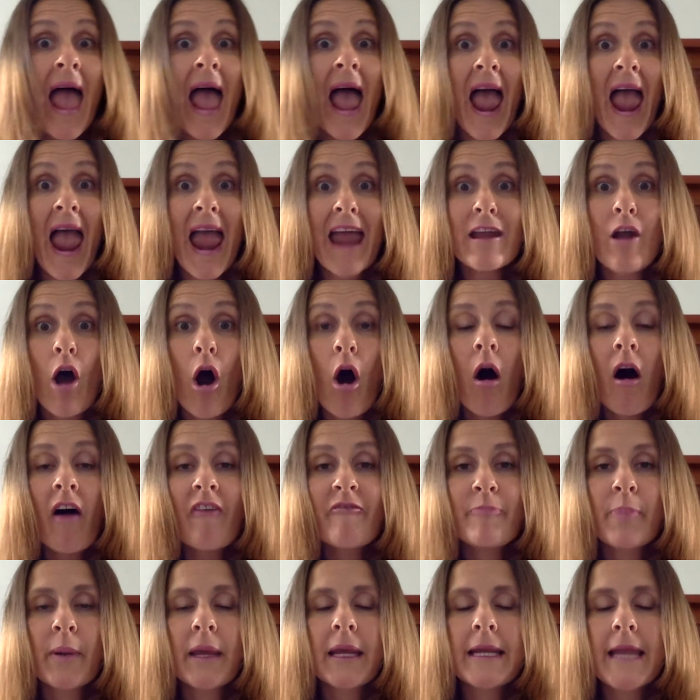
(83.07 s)
And
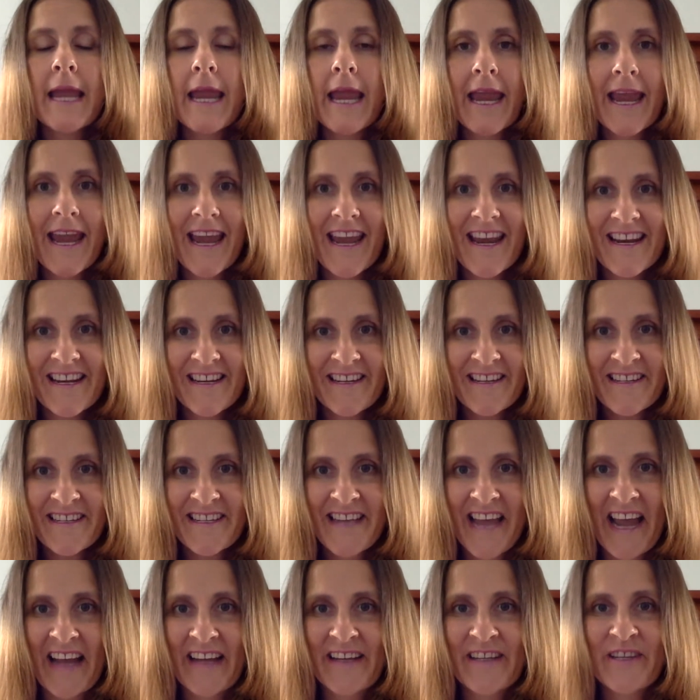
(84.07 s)
I've been
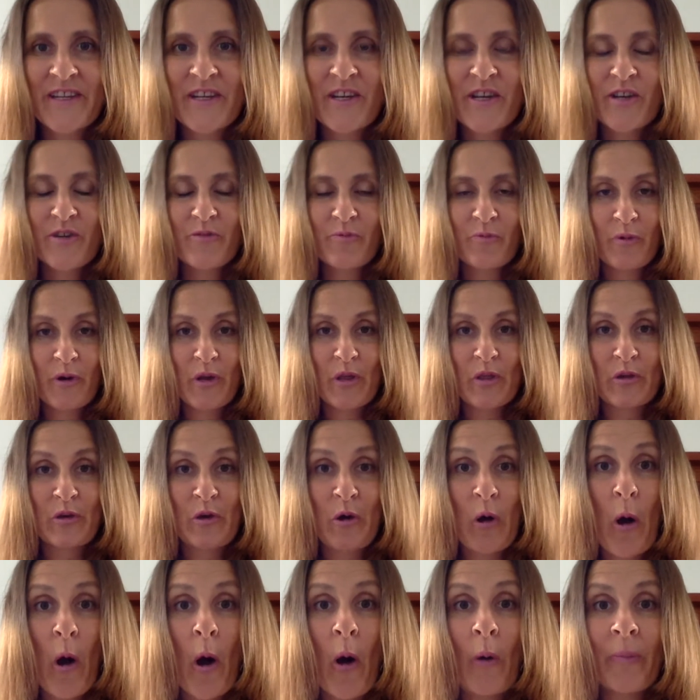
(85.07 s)
inundated with
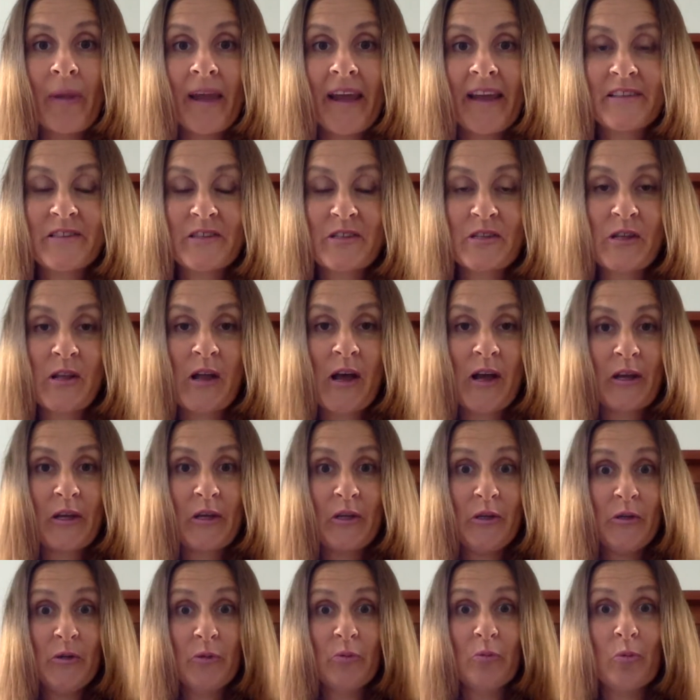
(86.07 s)
comments like
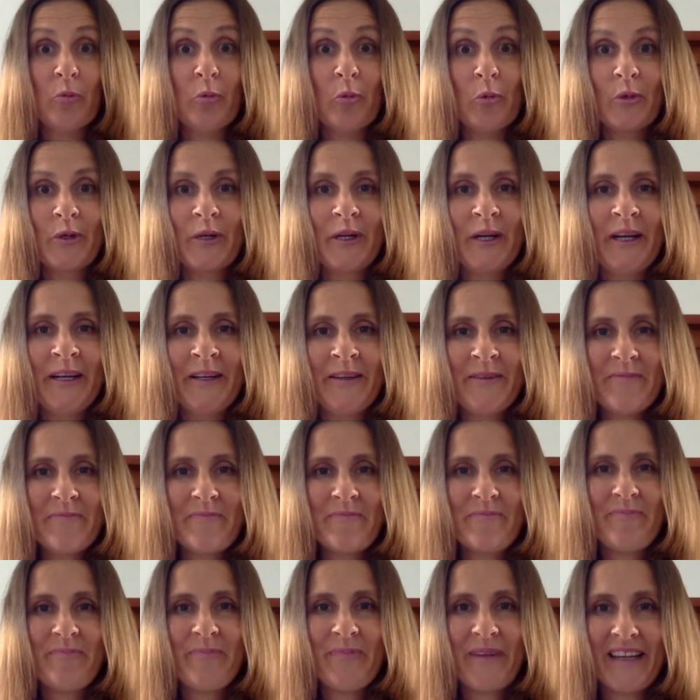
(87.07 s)
you wouldn't
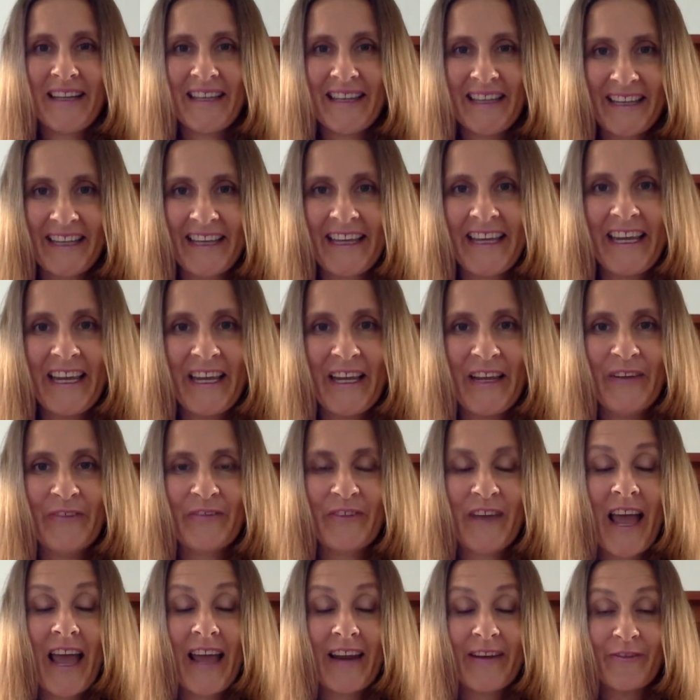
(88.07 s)
believe.
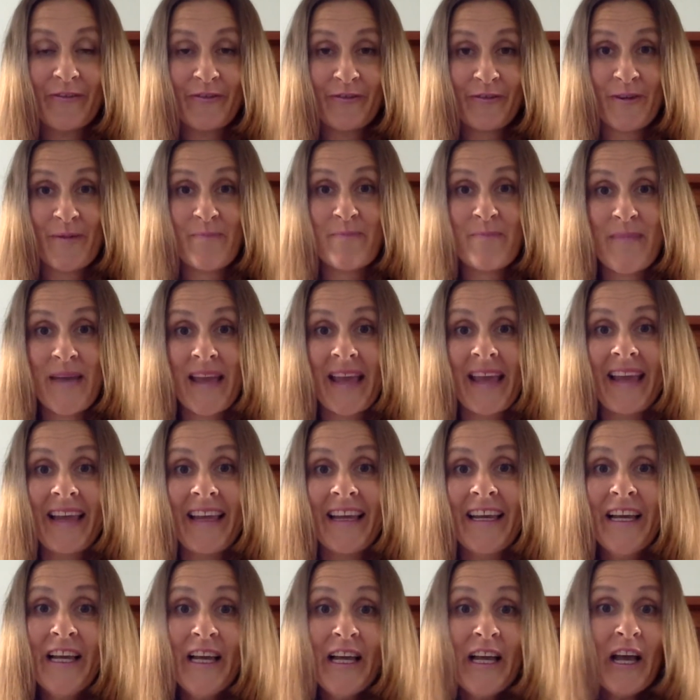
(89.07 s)
And for
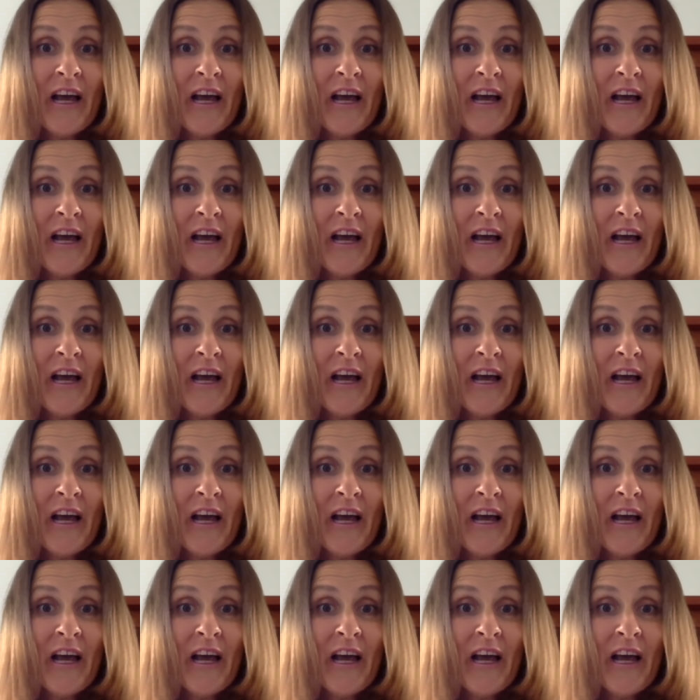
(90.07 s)
me,